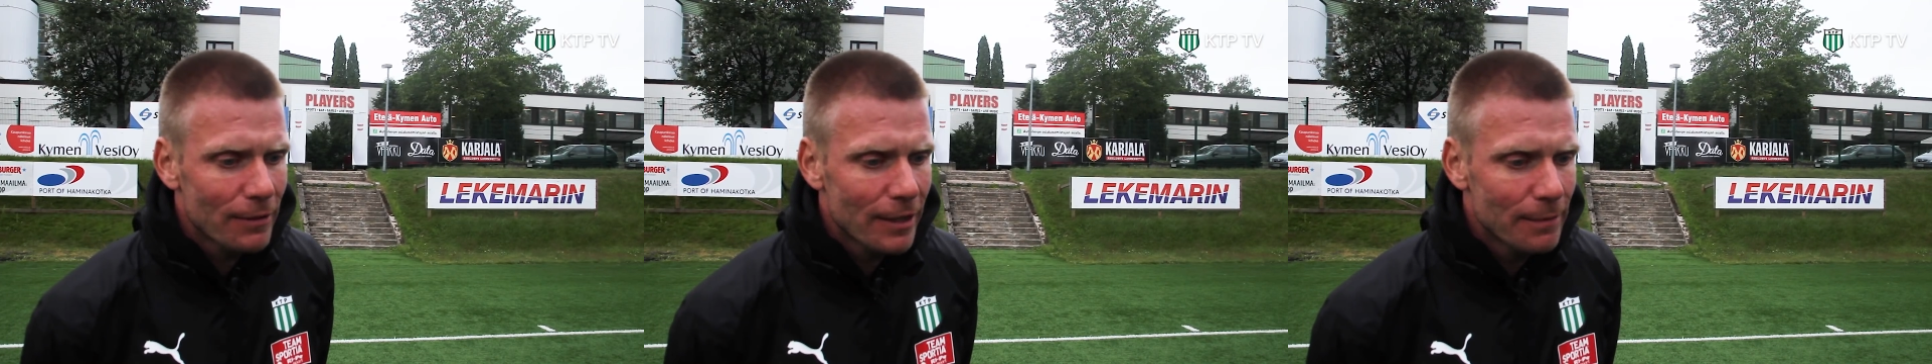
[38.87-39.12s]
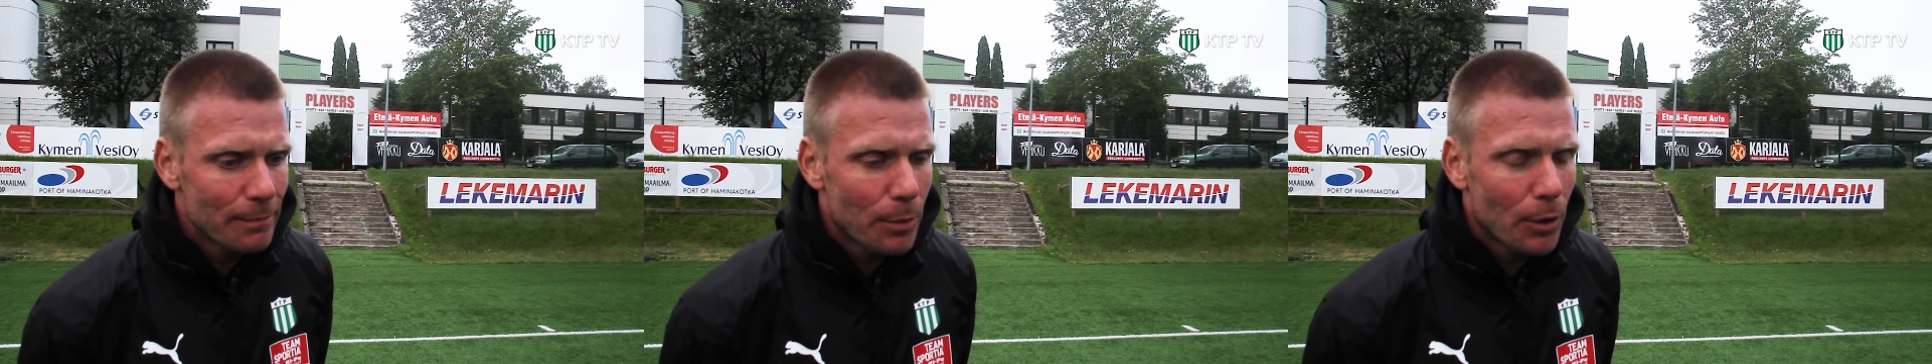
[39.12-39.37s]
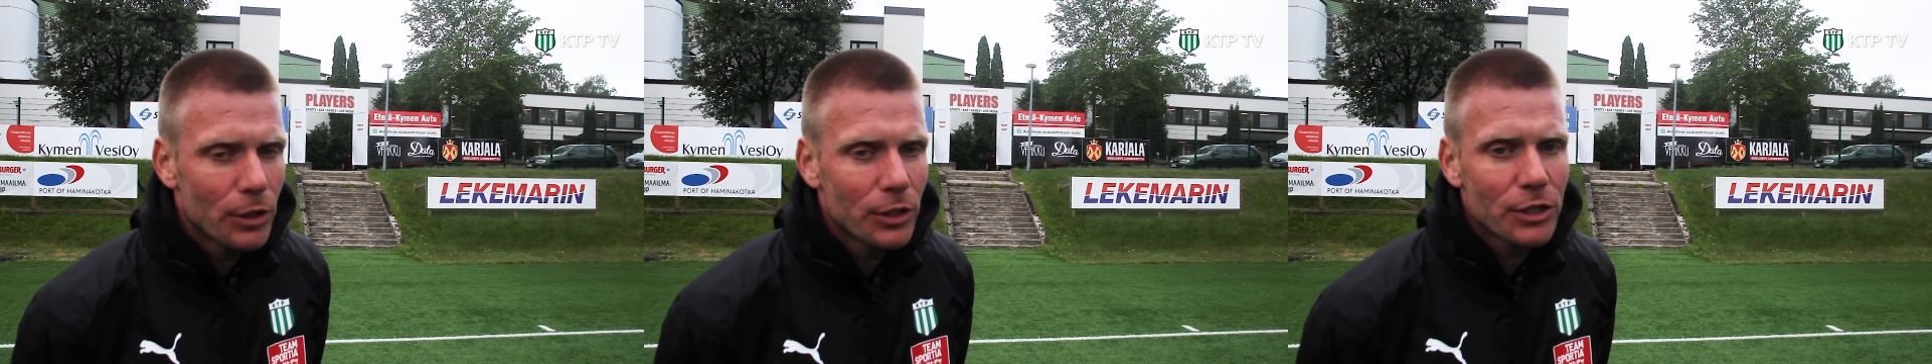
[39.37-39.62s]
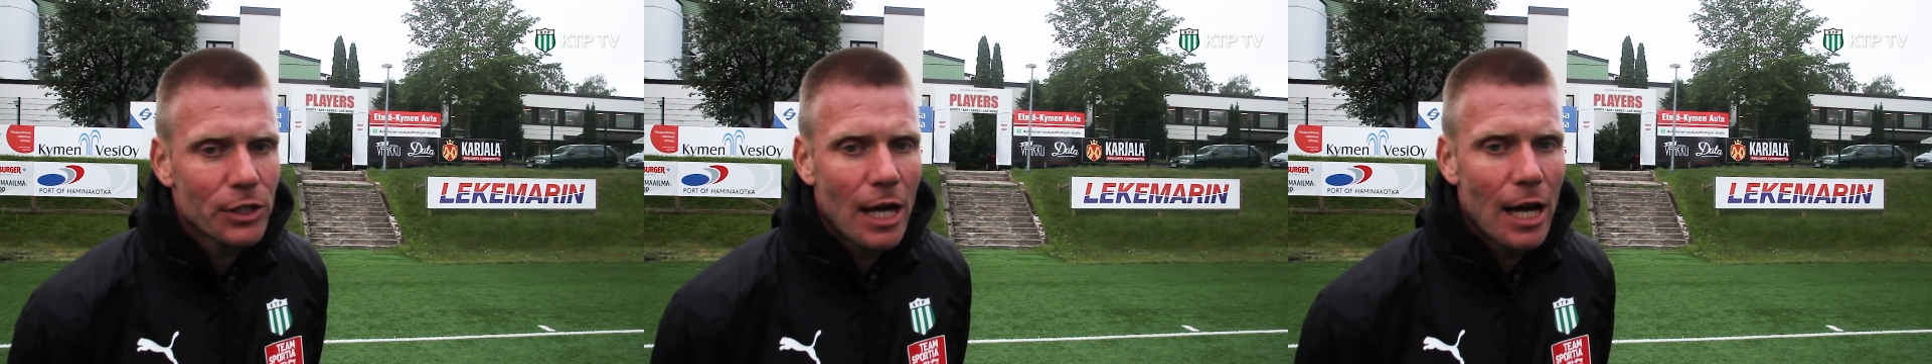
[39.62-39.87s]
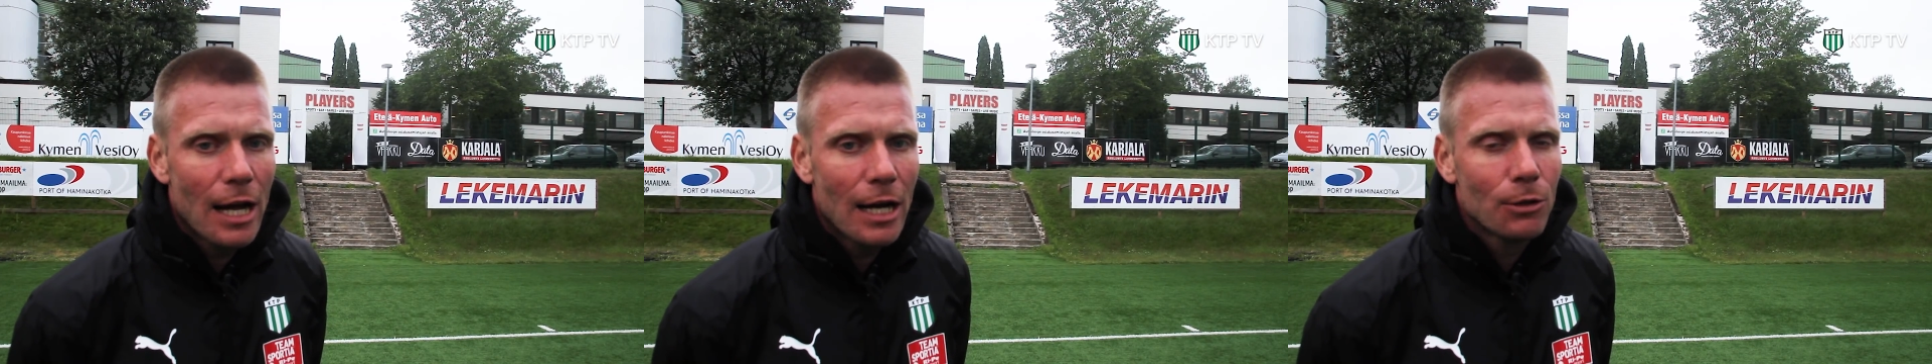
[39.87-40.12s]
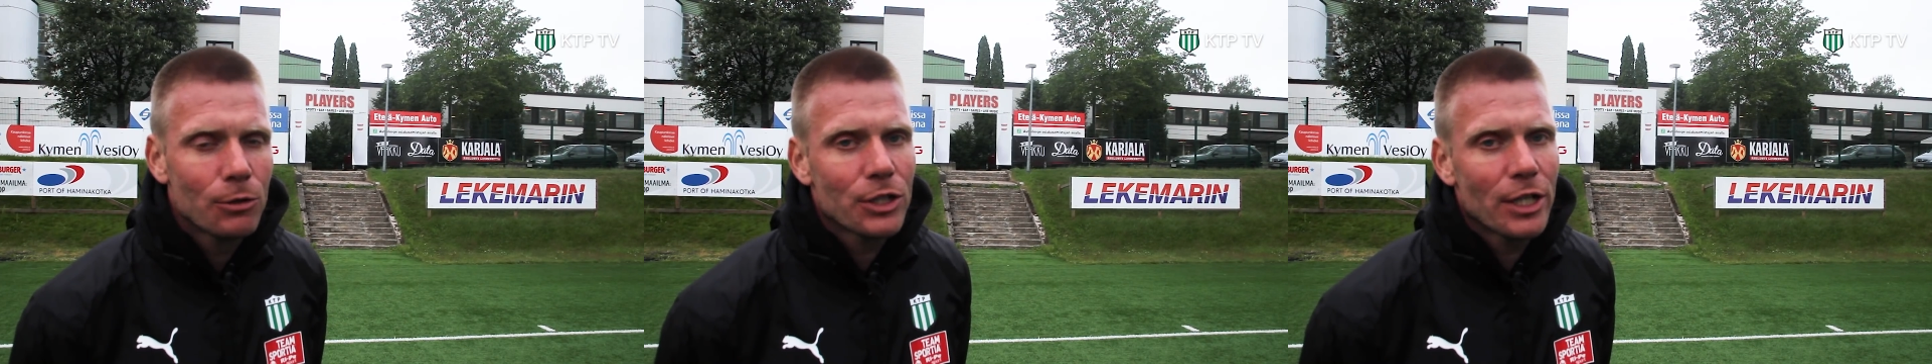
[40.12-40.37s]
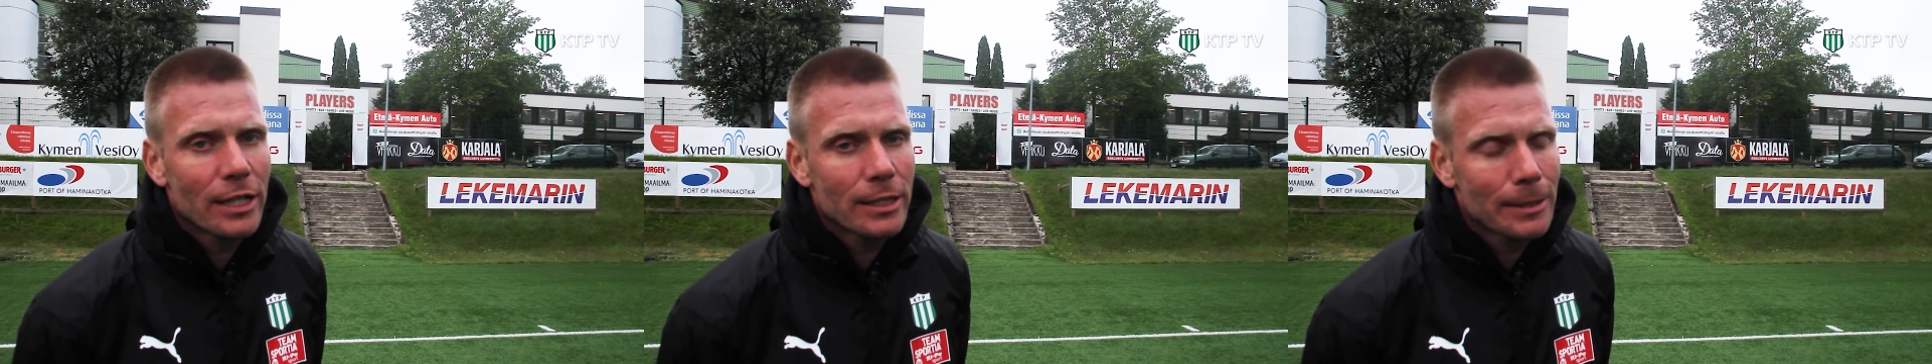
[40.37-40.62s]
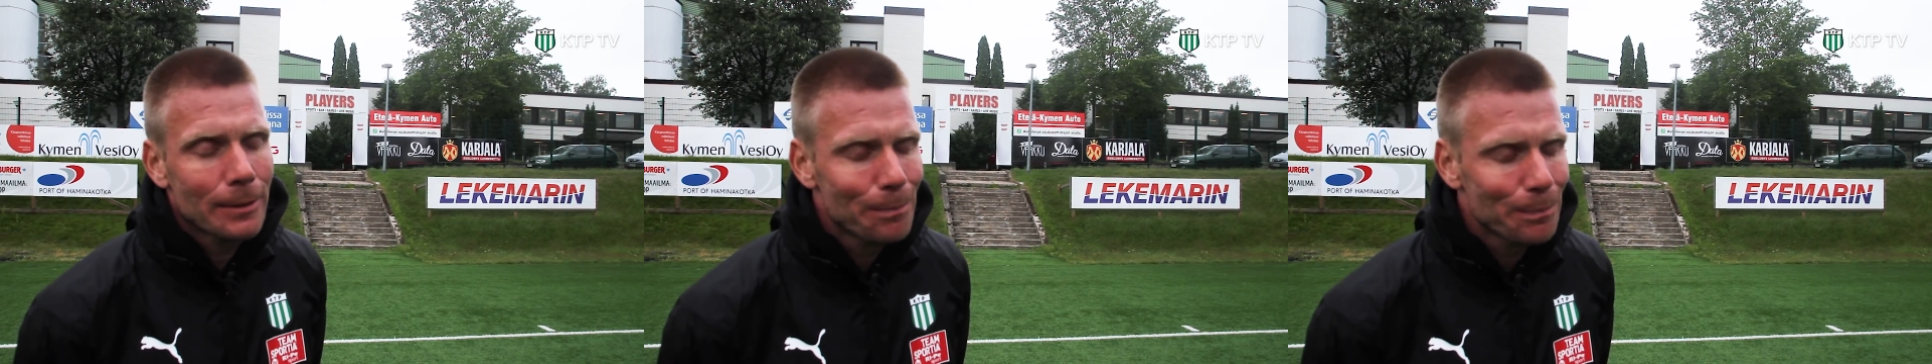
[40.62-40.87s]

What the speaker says: team, boys 06.